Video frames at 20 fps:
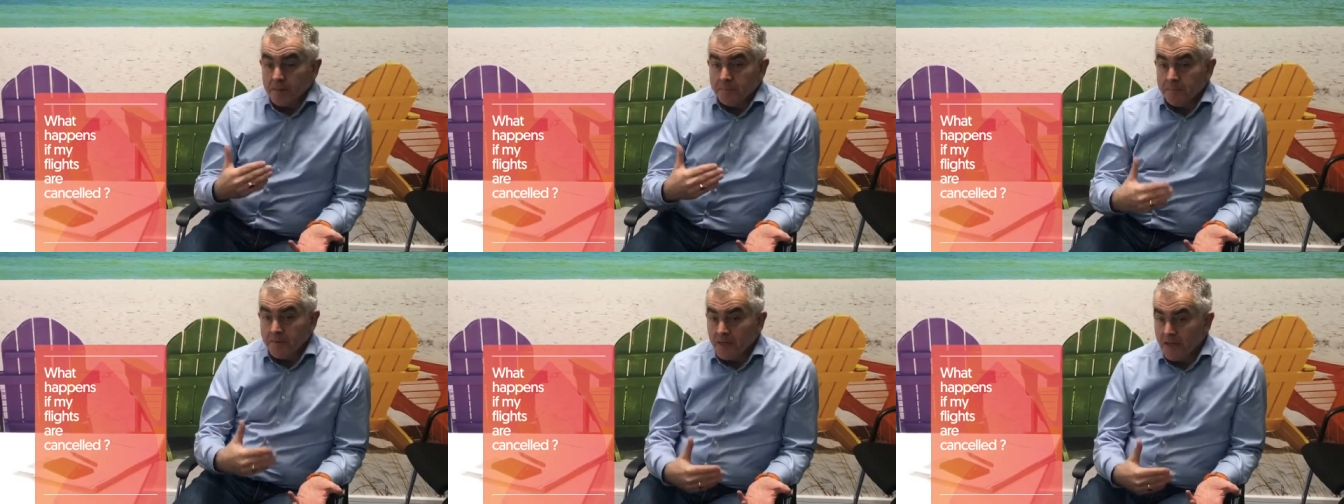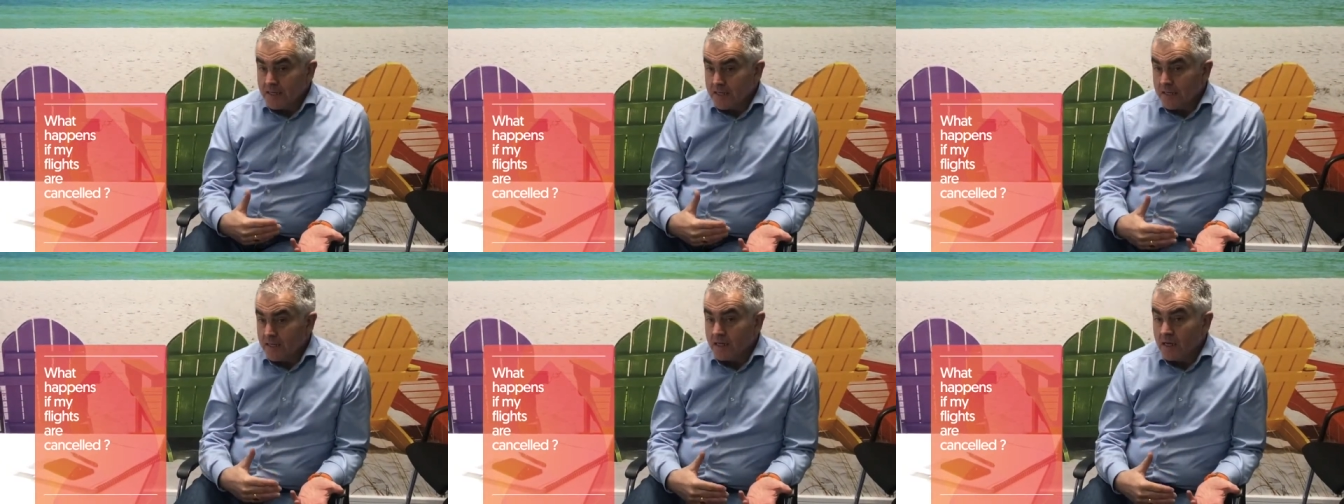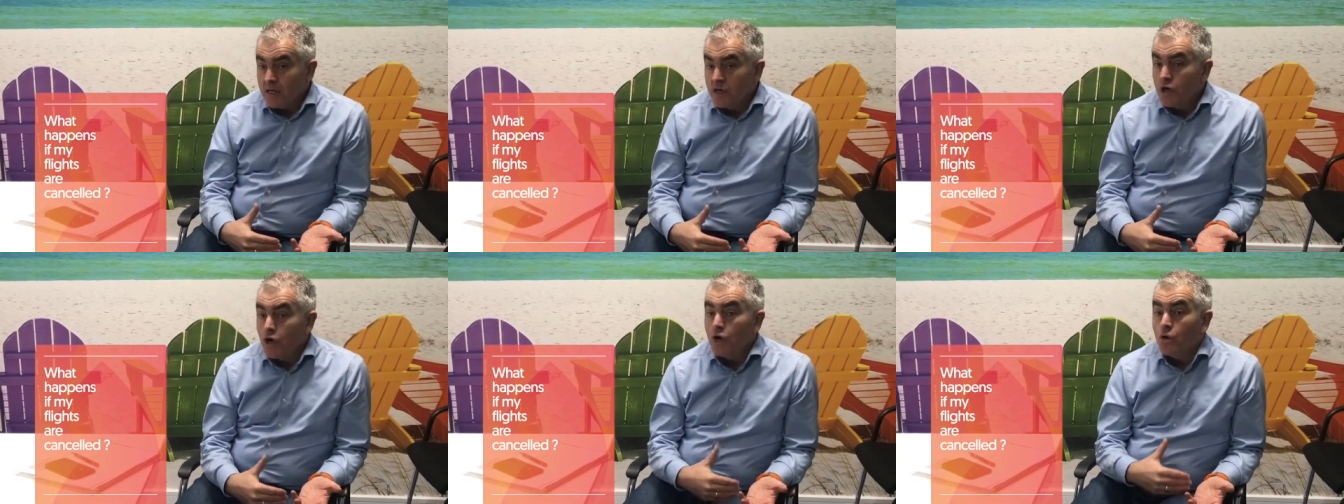be it Click
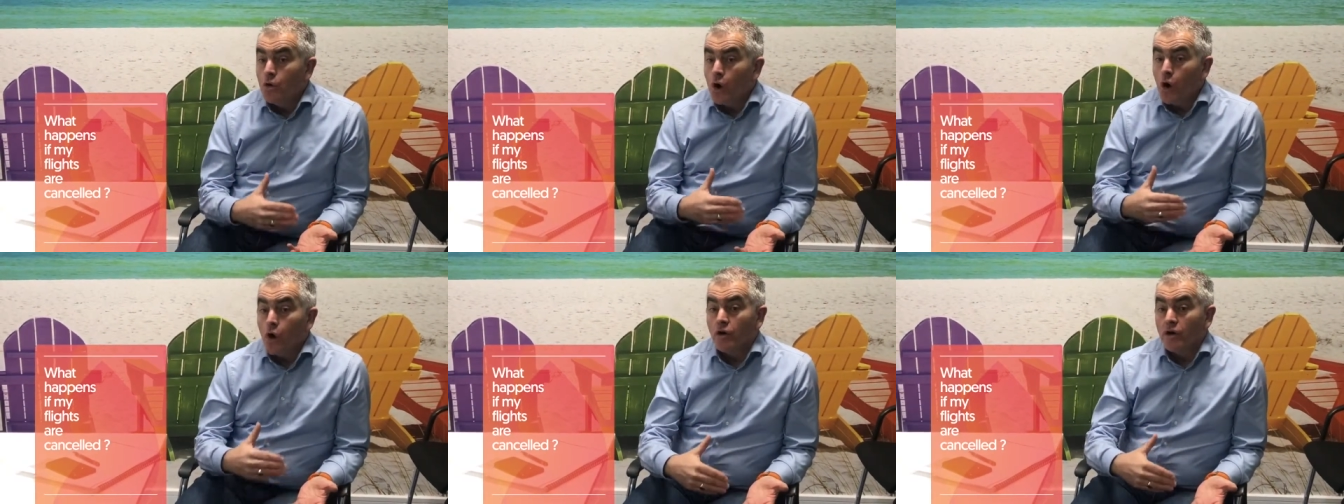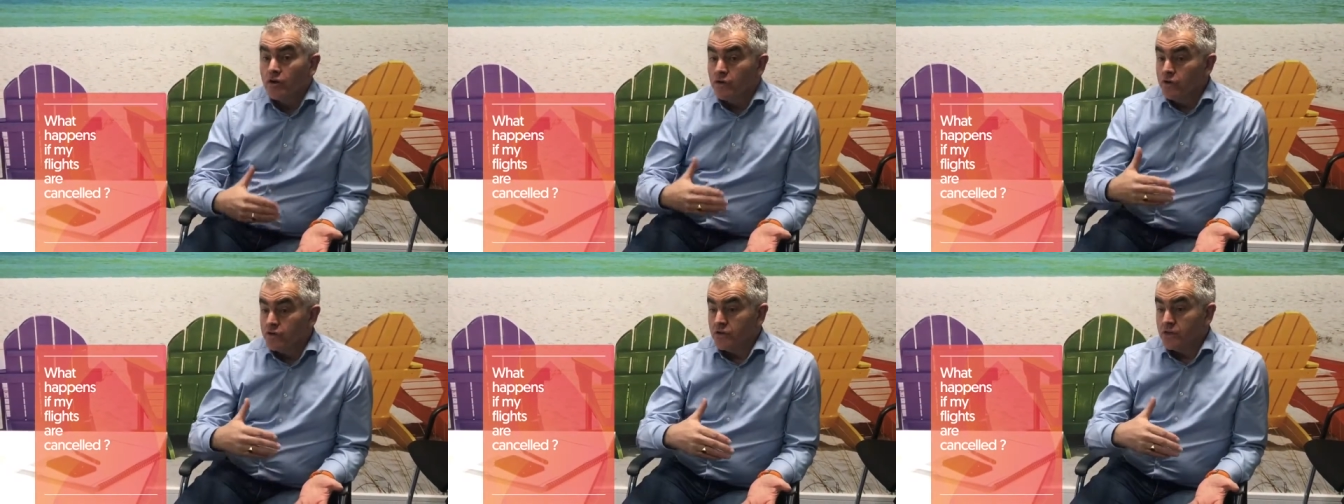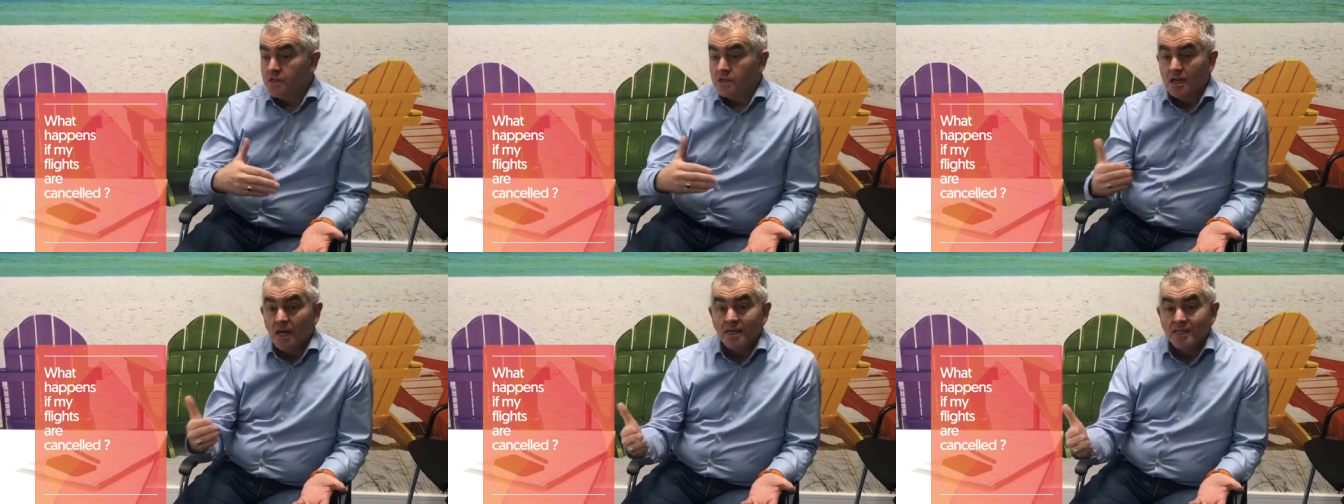and Go or
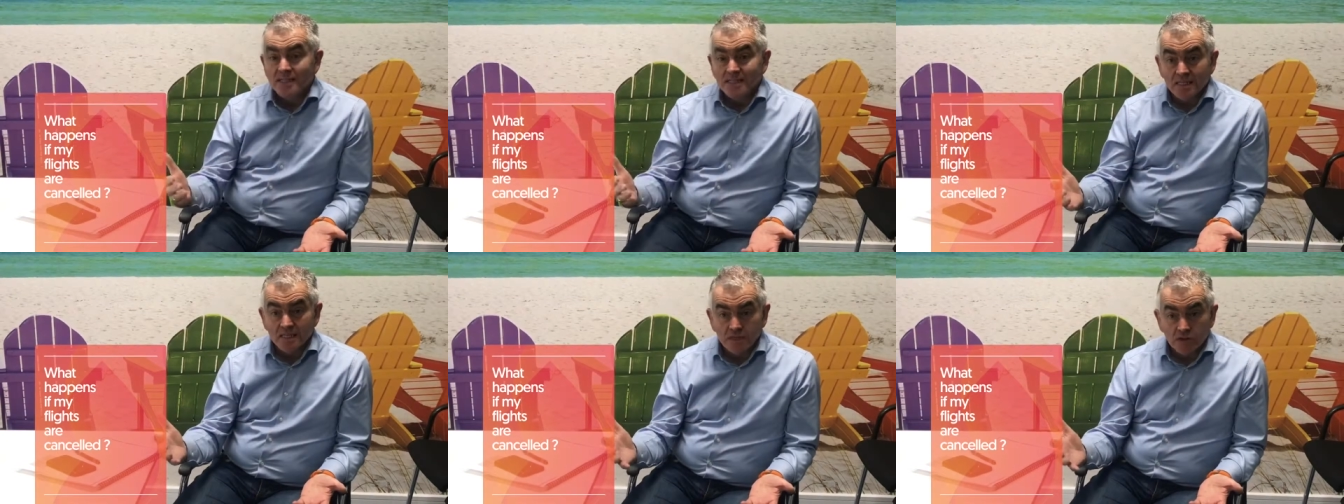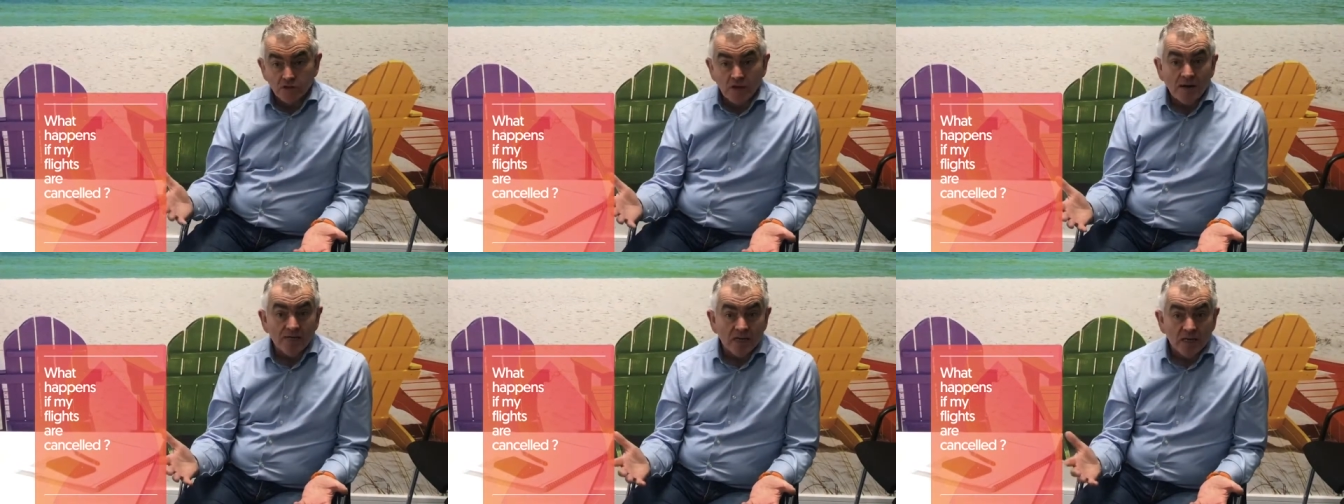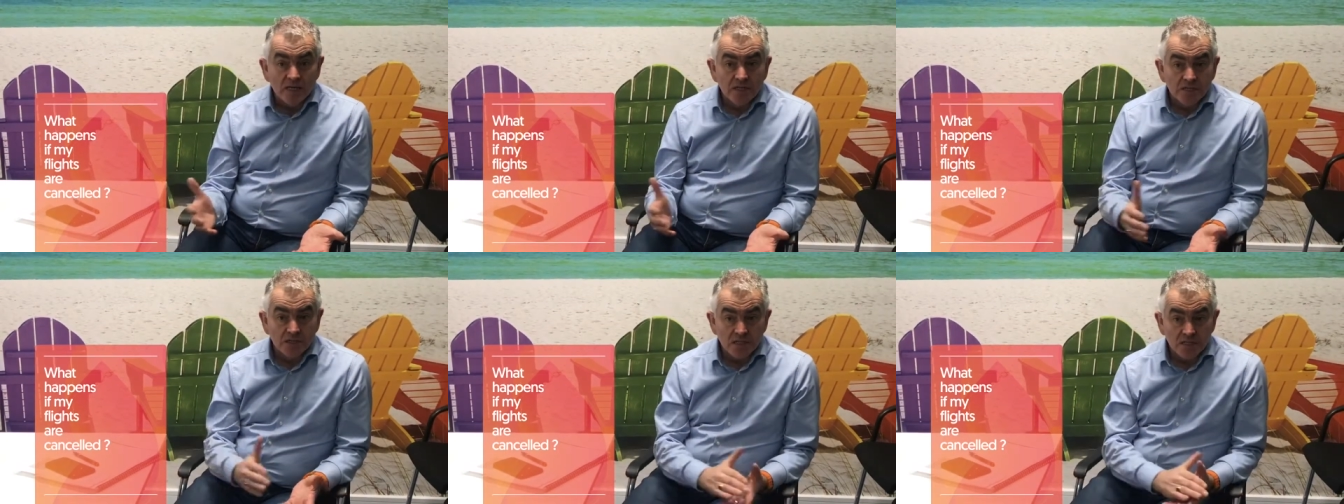another licensed travel
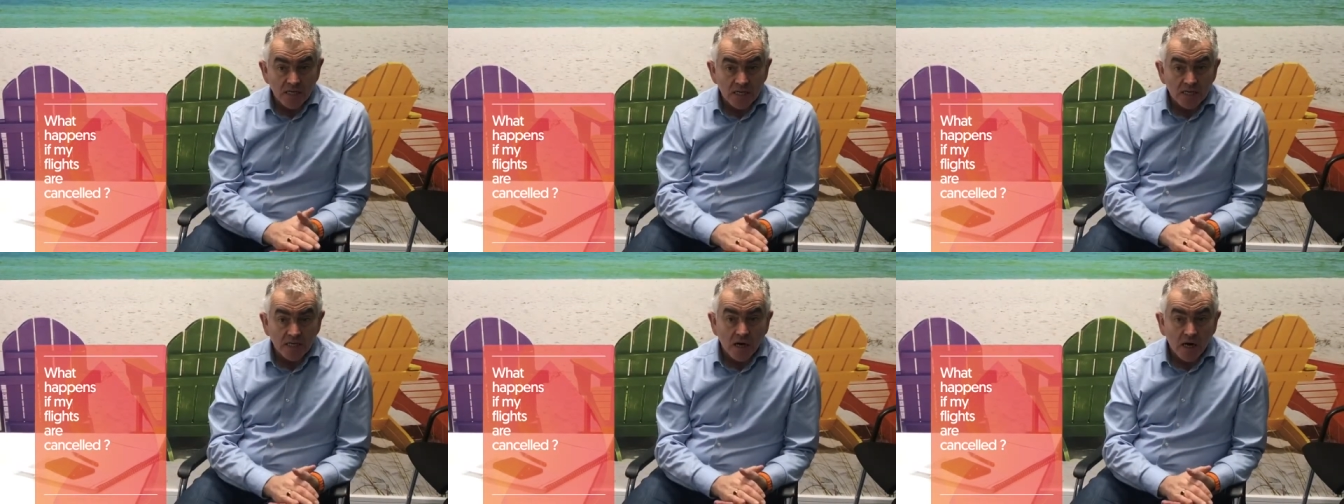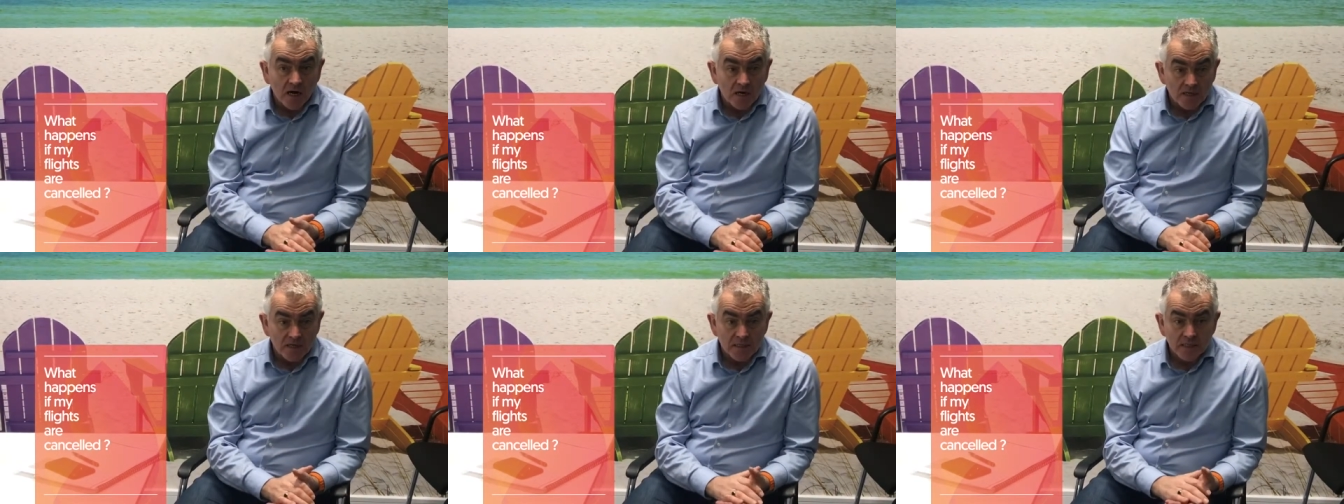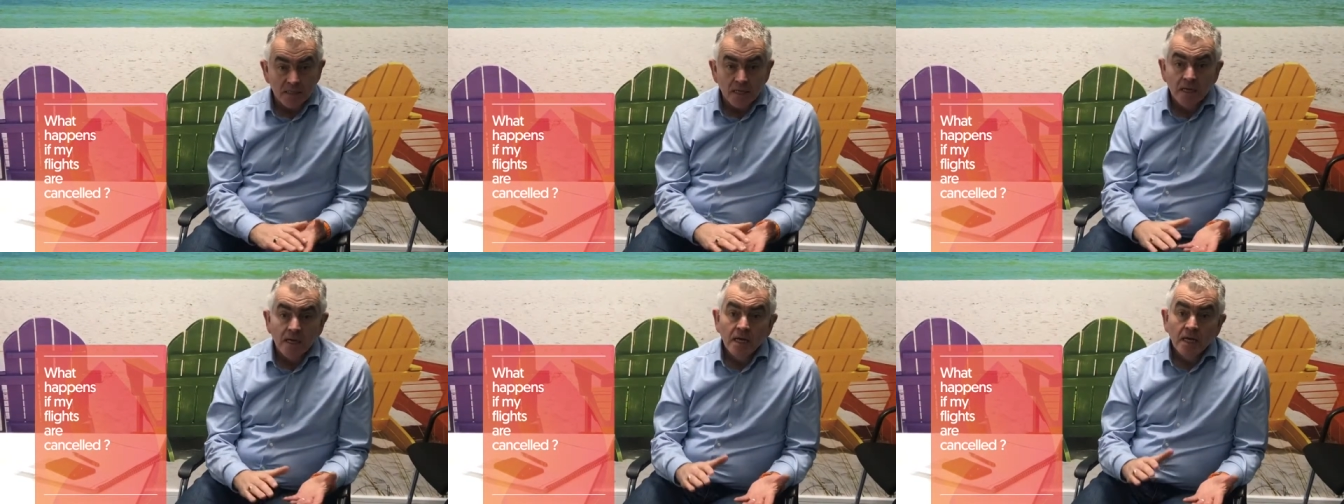agent in
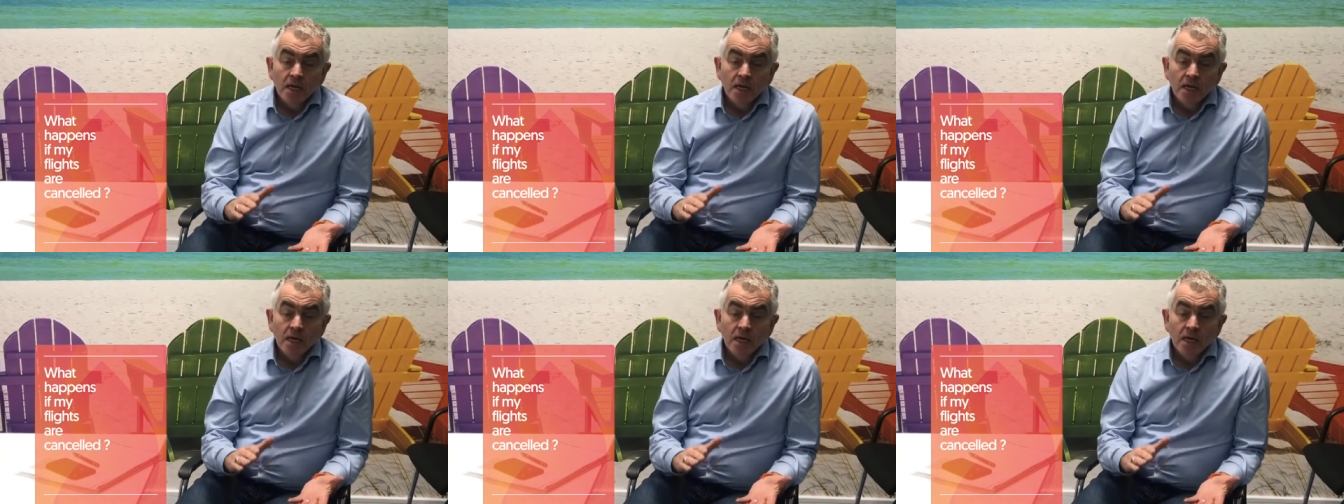Ireland.